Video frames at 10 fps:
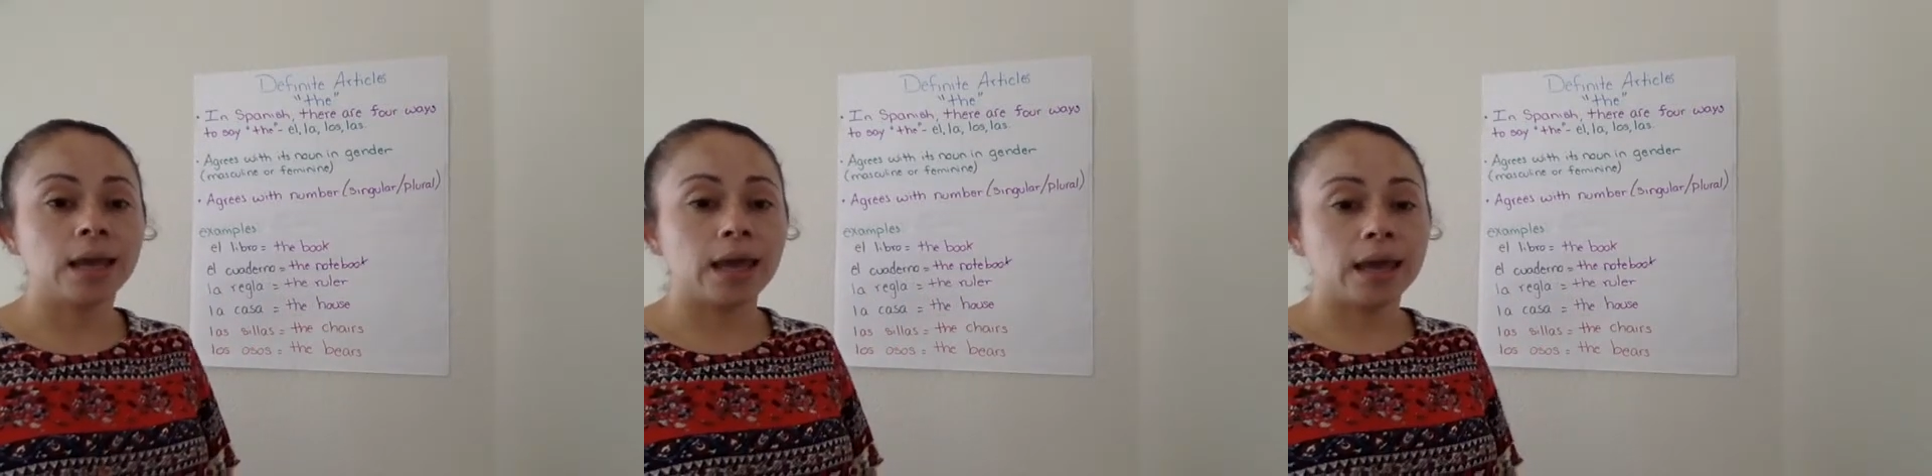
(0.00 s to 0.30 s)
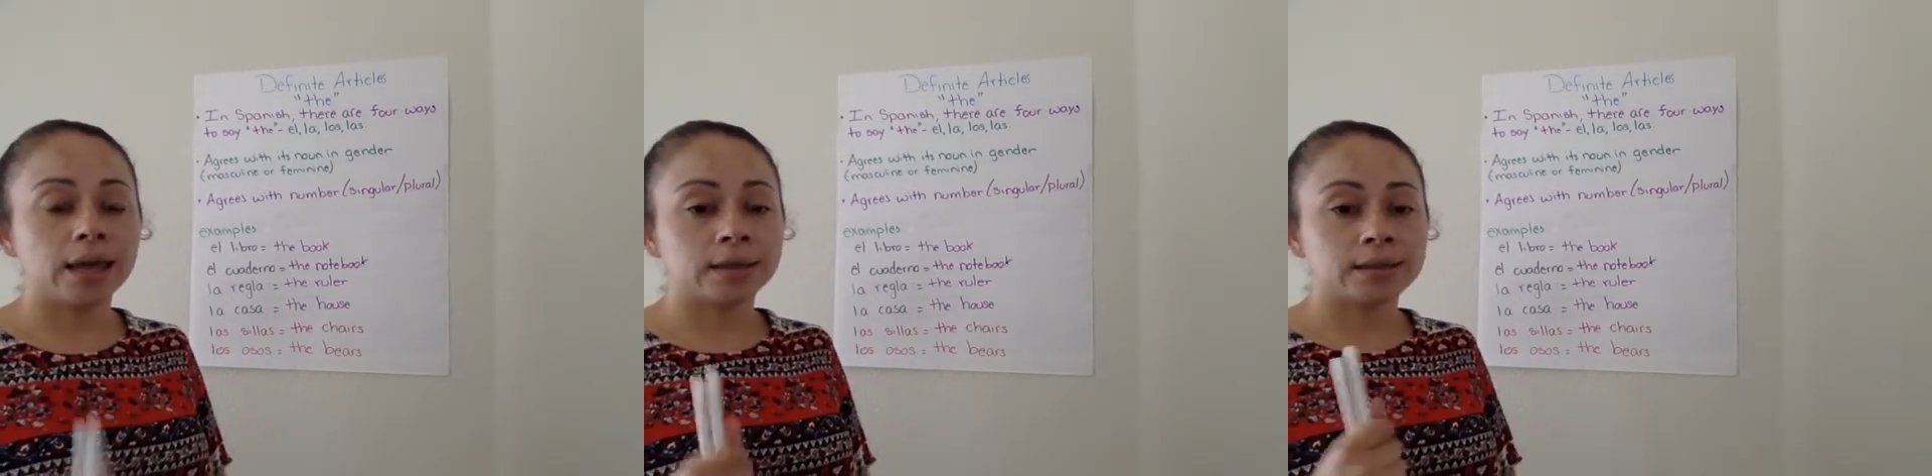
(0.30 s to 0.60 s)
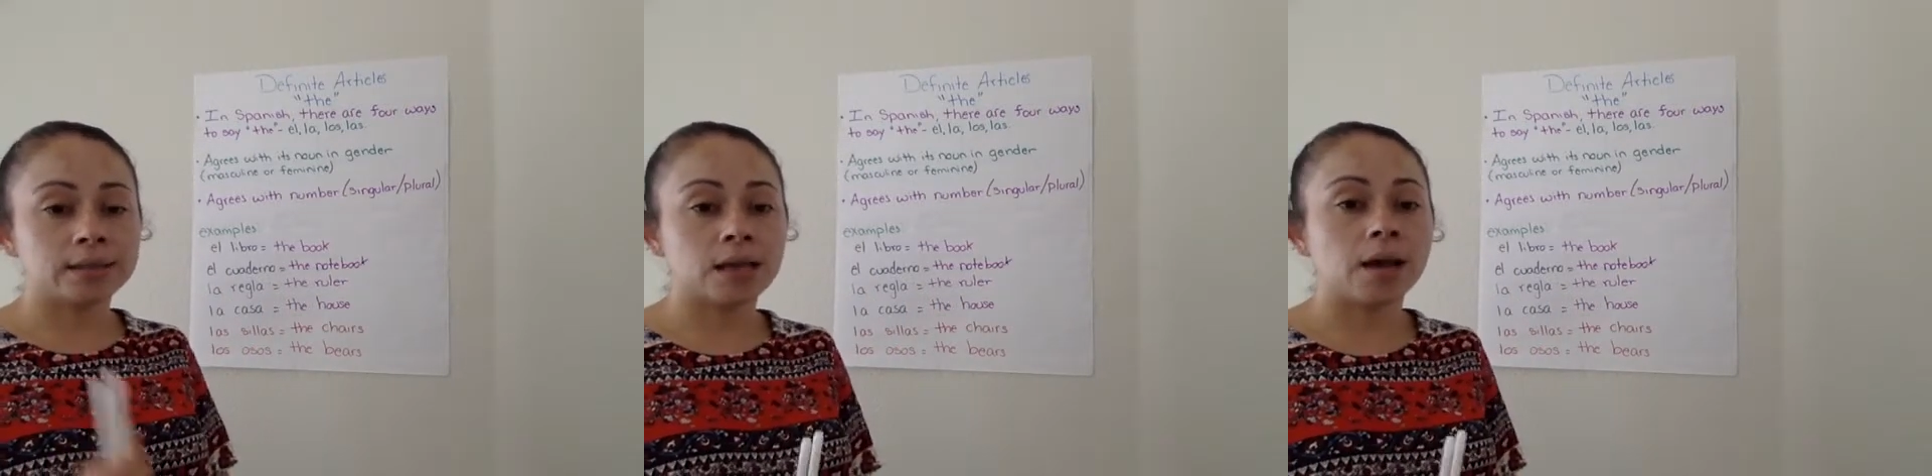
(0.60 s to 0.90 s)

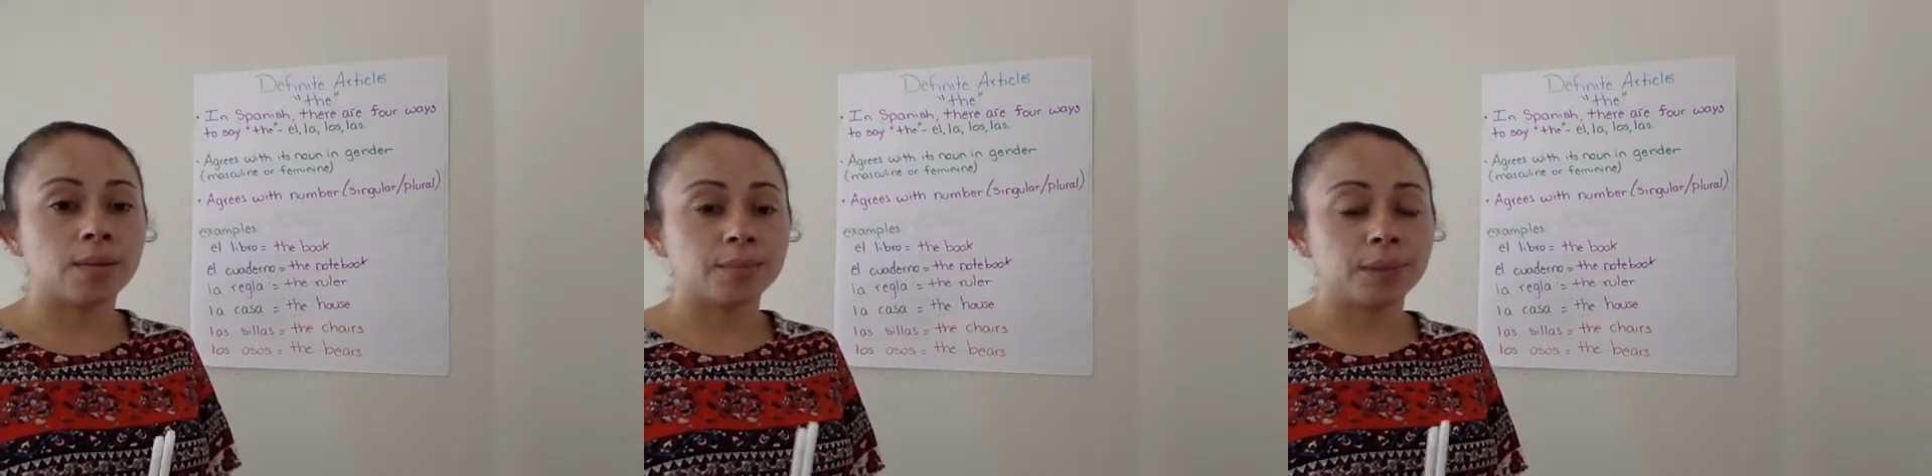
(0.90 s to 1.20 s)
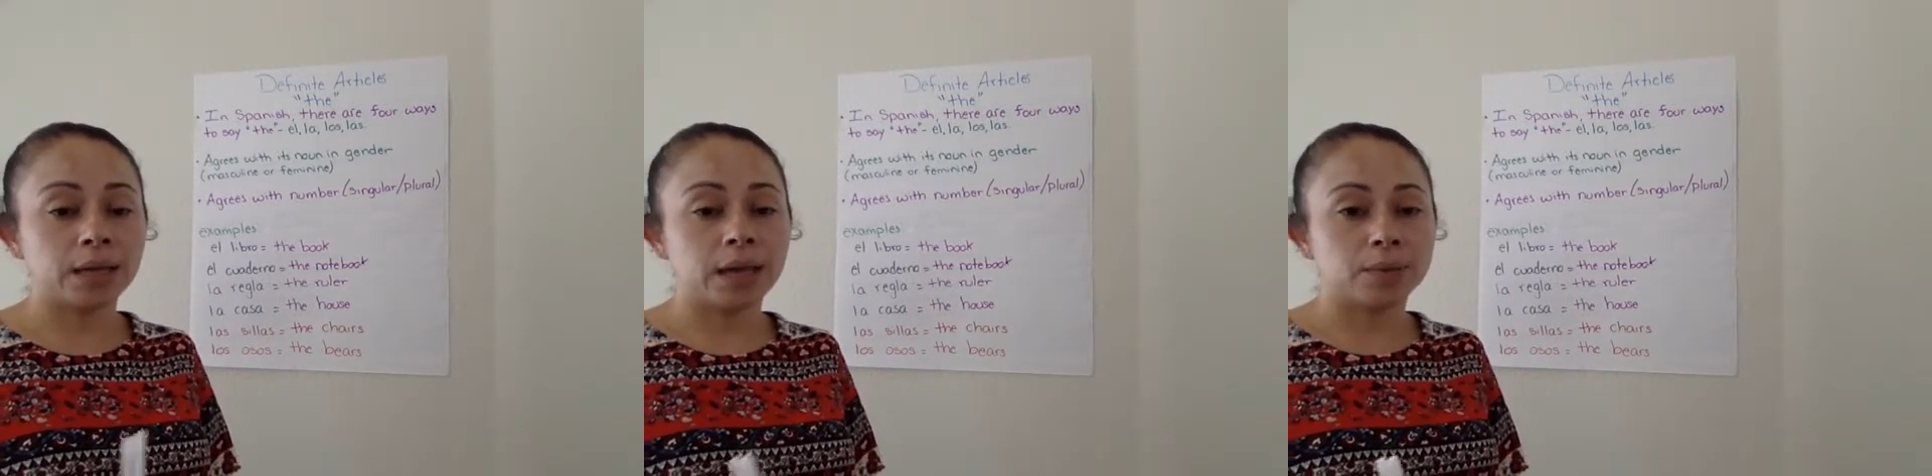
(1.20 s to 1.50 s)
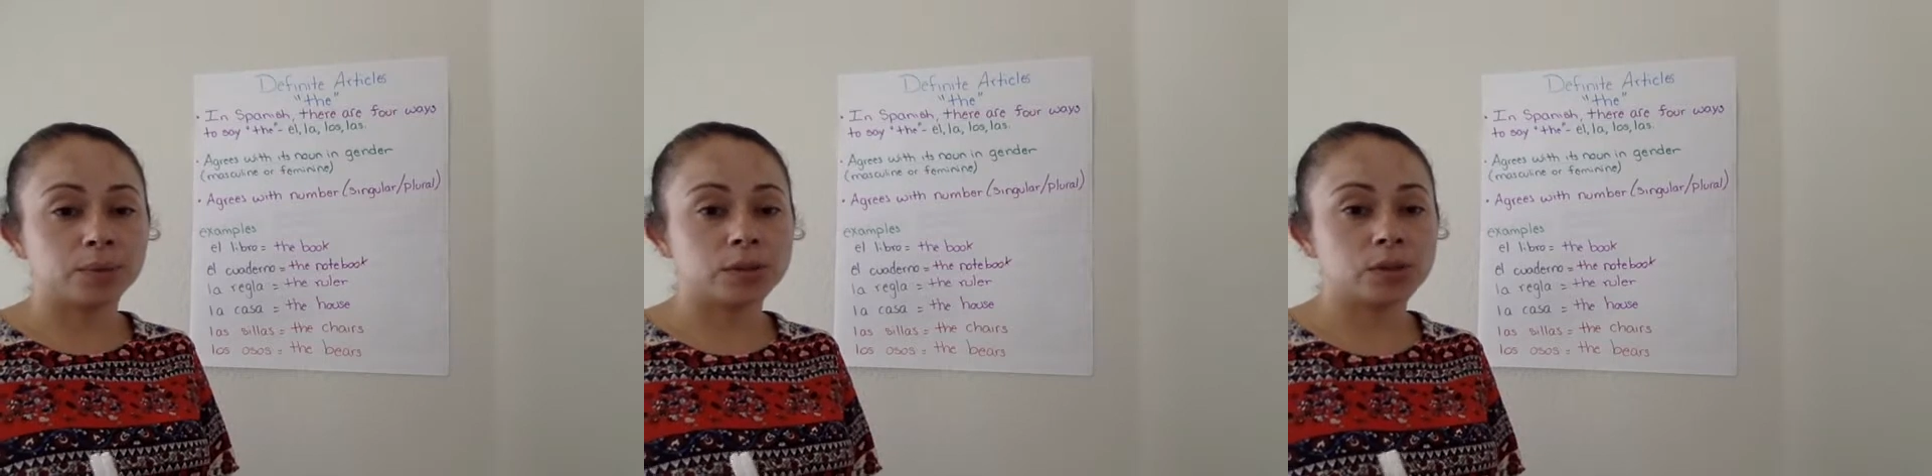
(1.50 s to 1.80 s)
and be
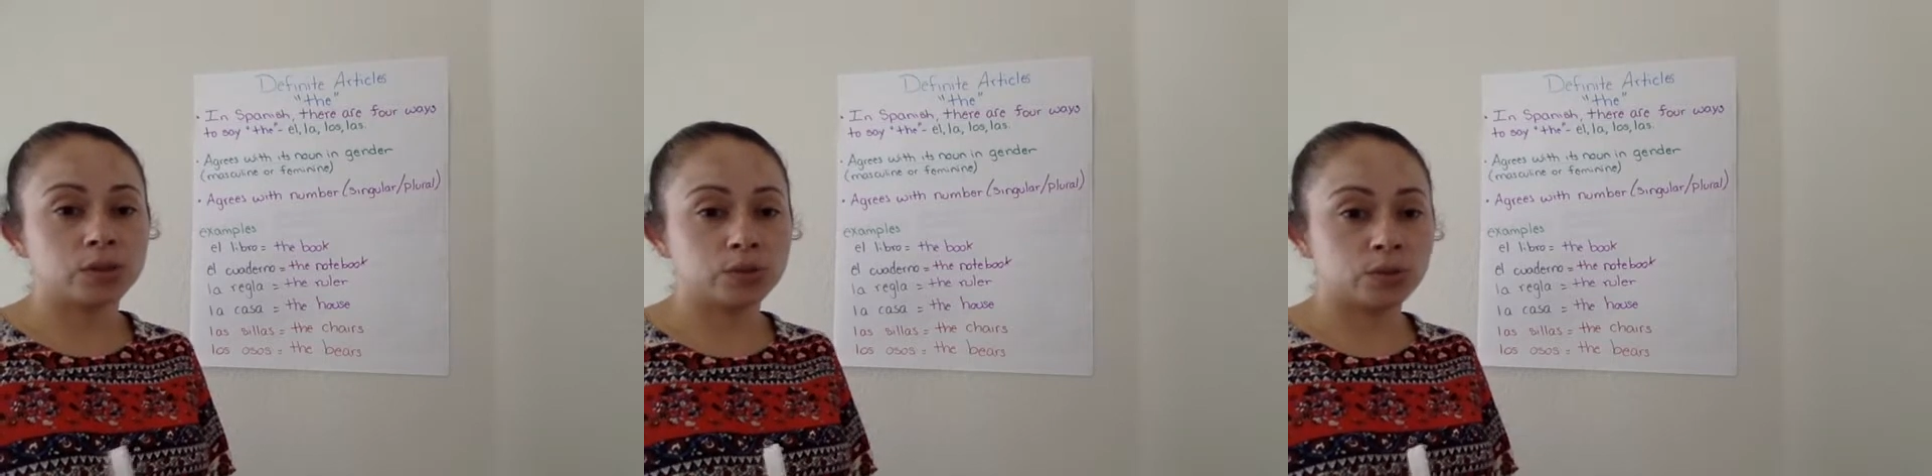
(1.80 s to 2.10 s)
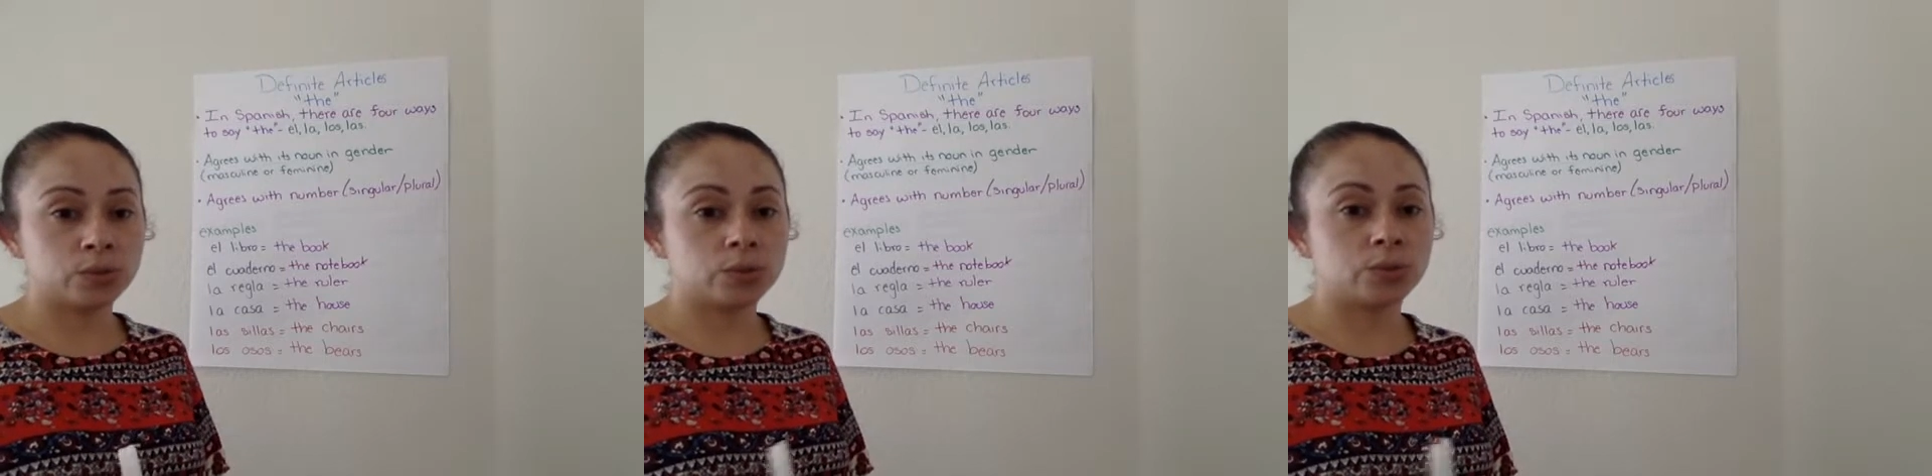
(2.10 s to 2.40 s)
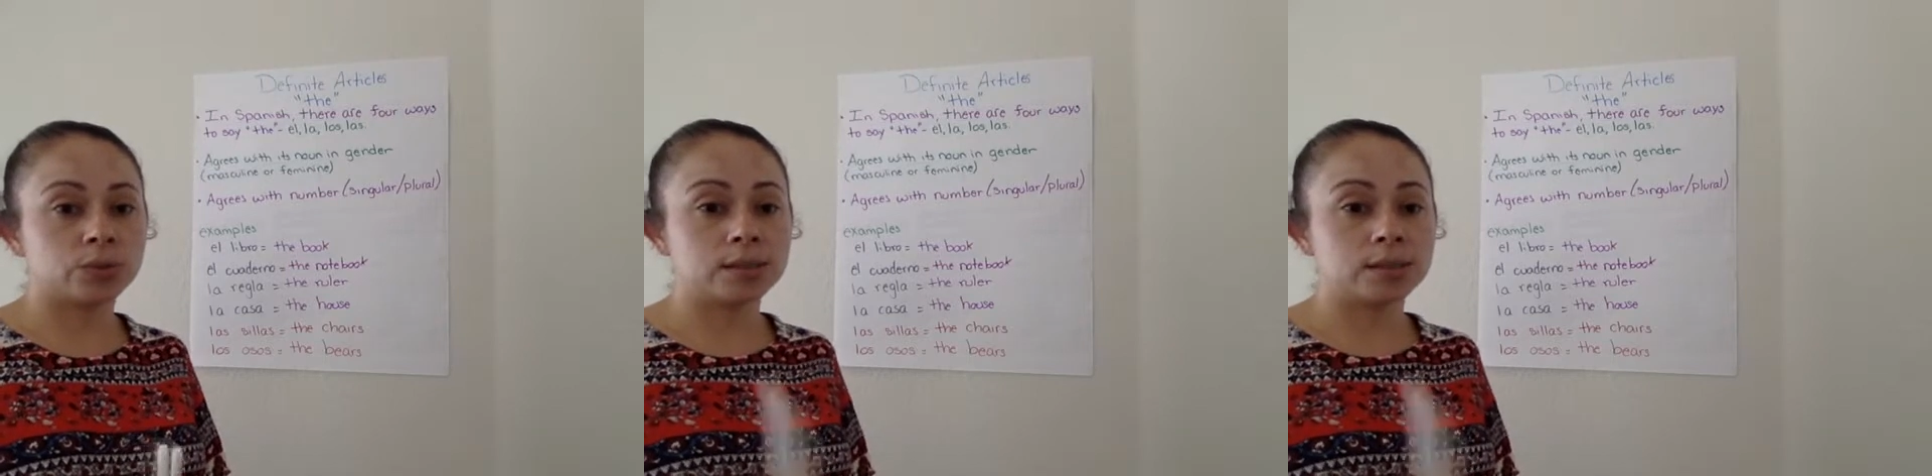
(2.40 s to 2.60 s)
able to